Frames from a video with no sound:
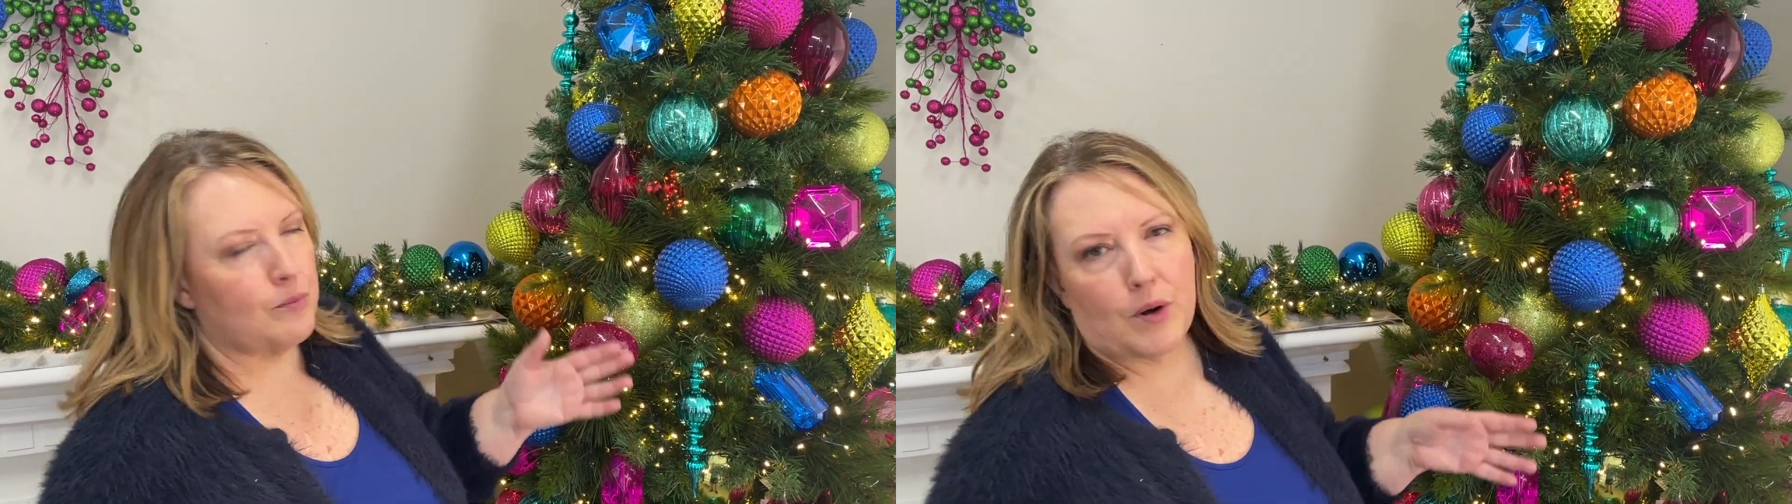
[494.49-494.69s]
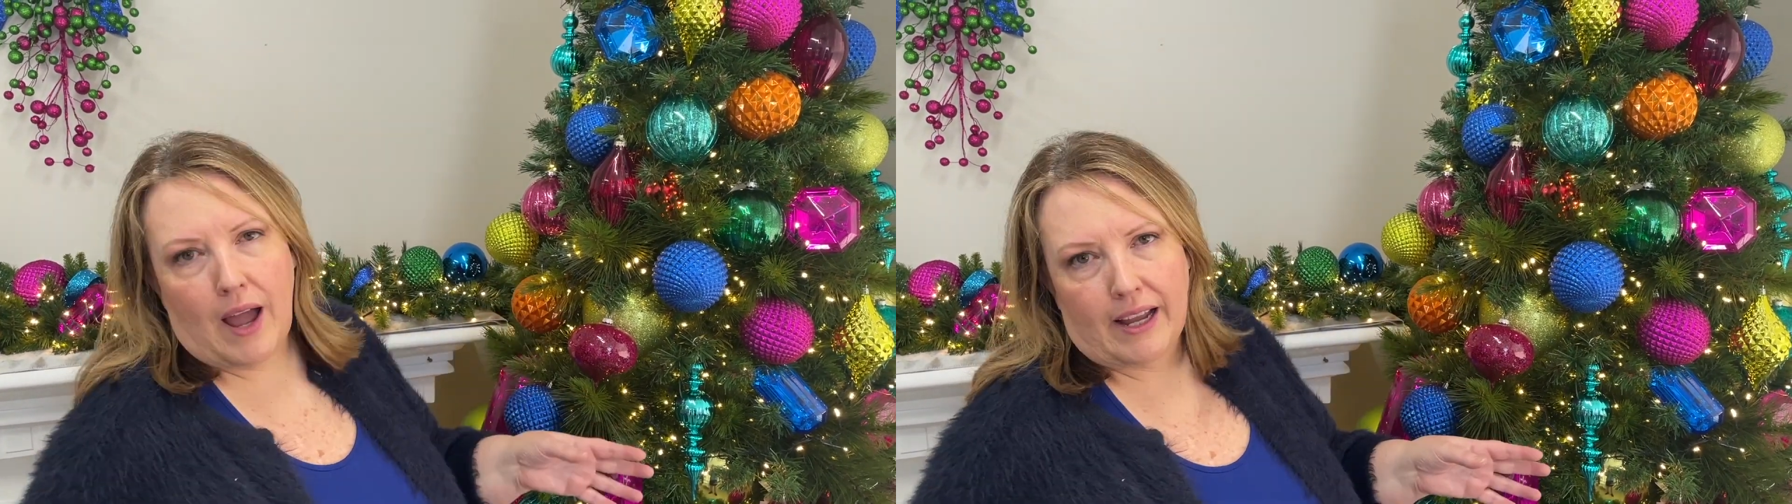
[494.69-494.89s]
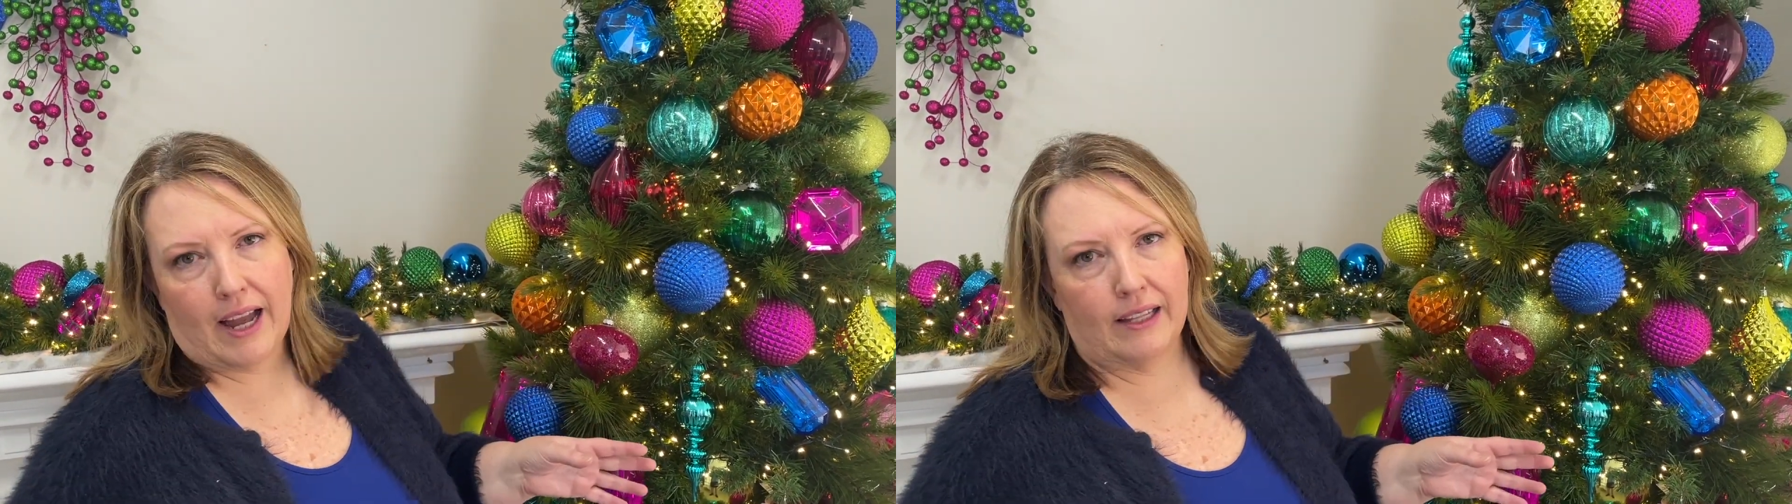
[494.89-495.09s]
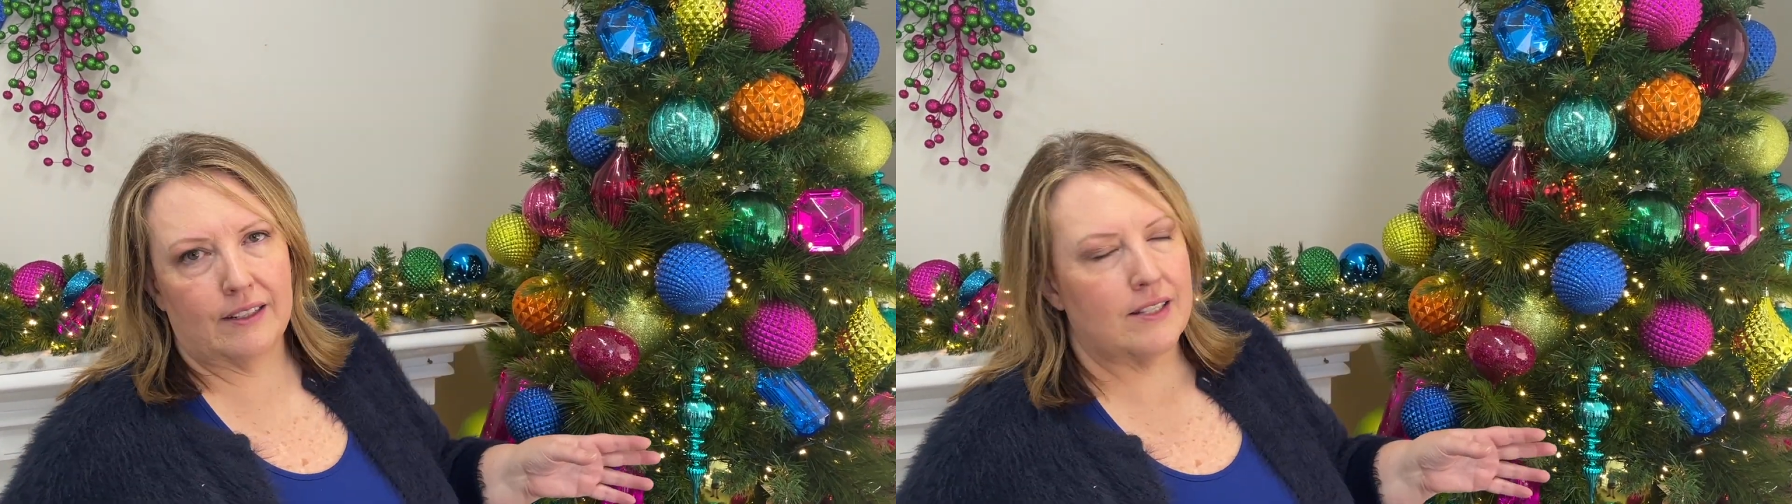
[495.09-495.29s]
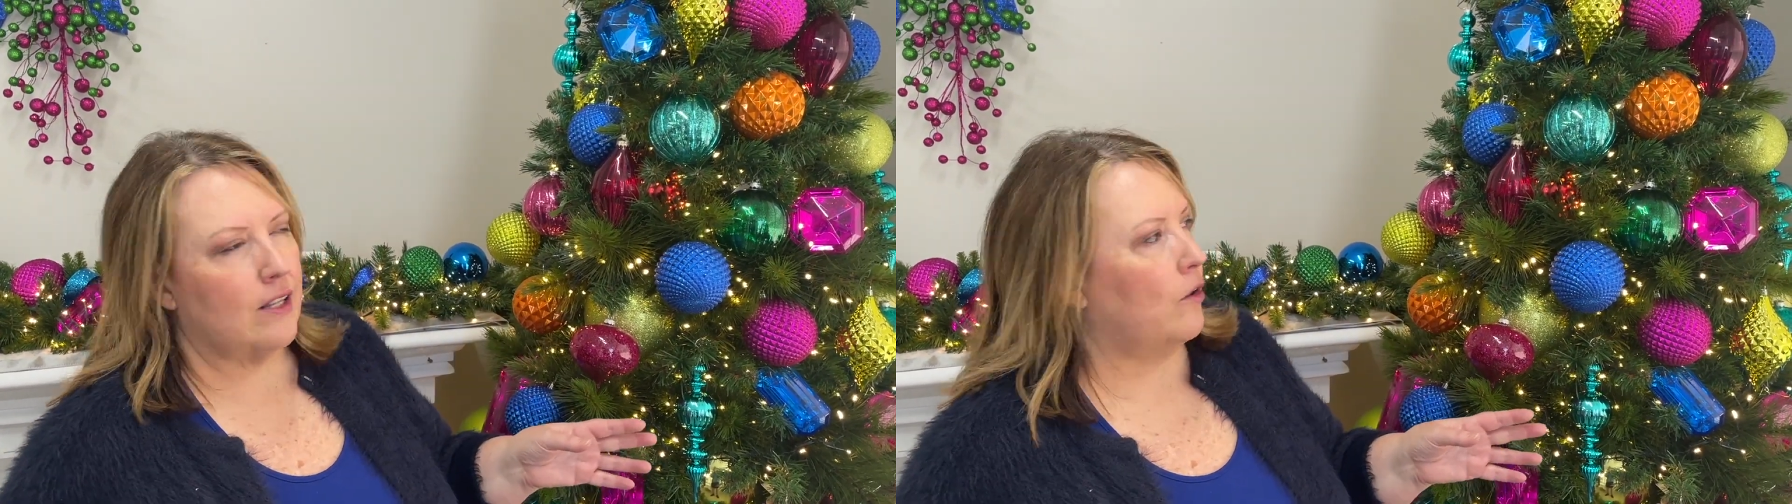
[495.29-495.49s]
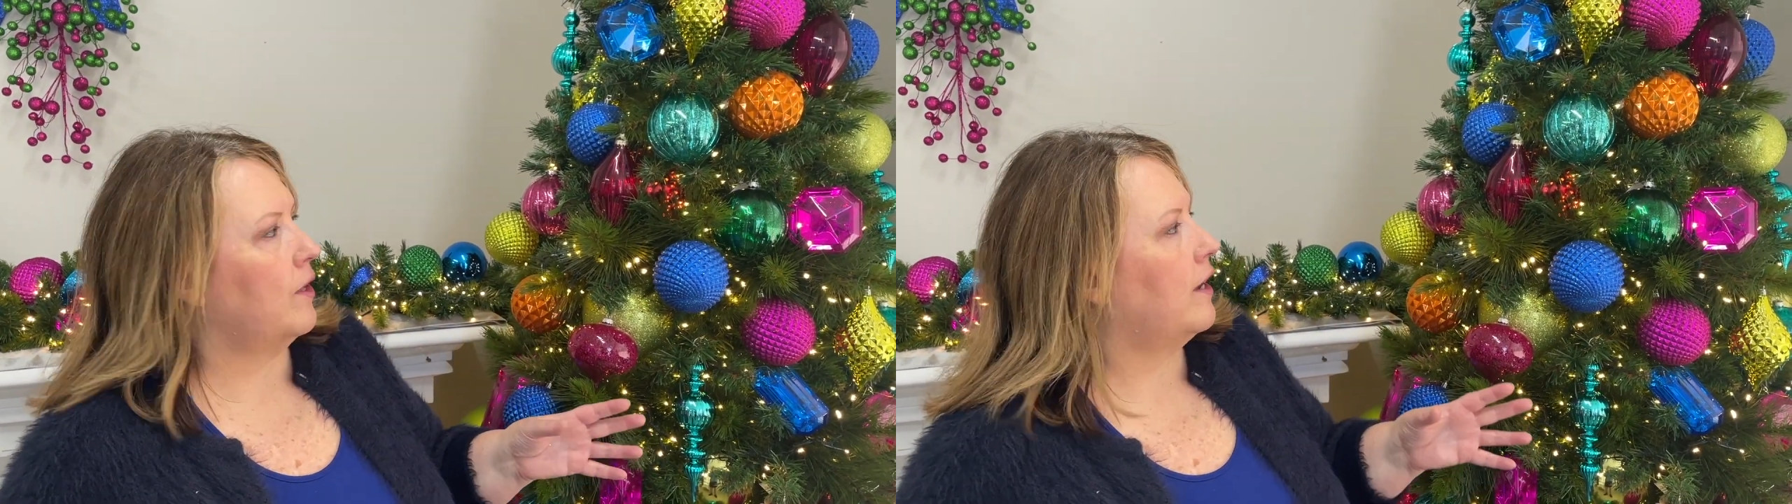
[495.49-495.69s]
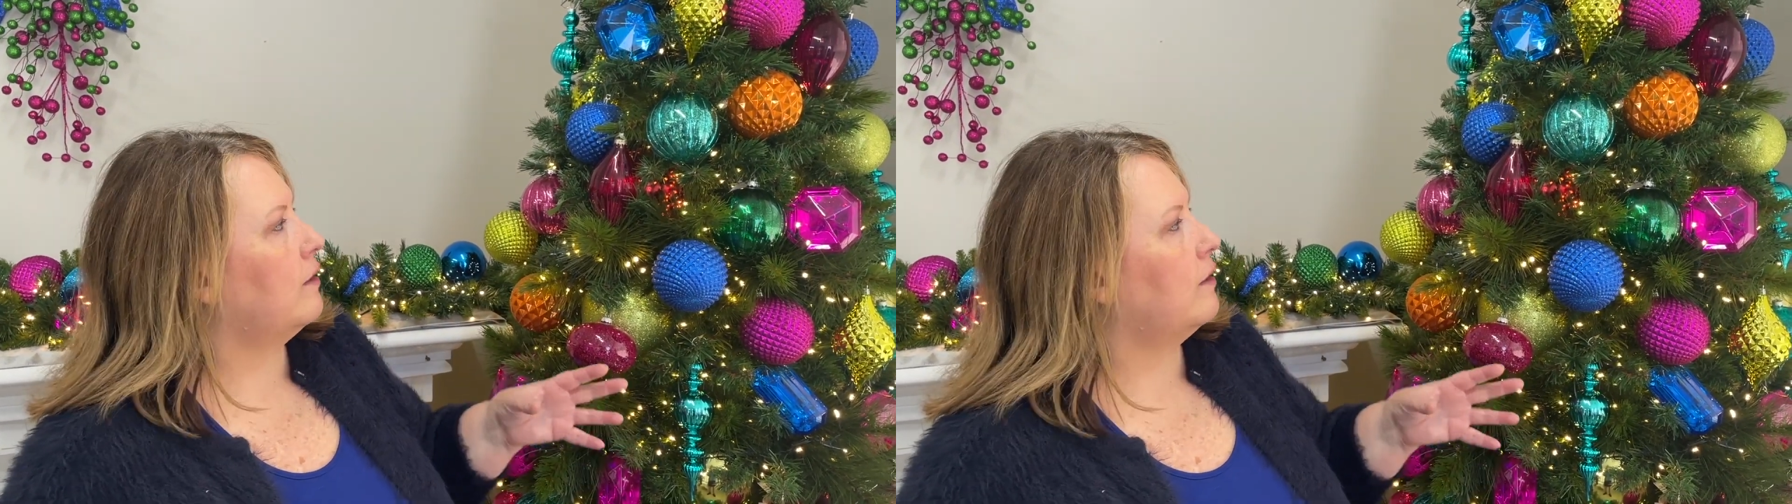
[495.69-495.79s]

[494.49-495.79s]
bright colors on there,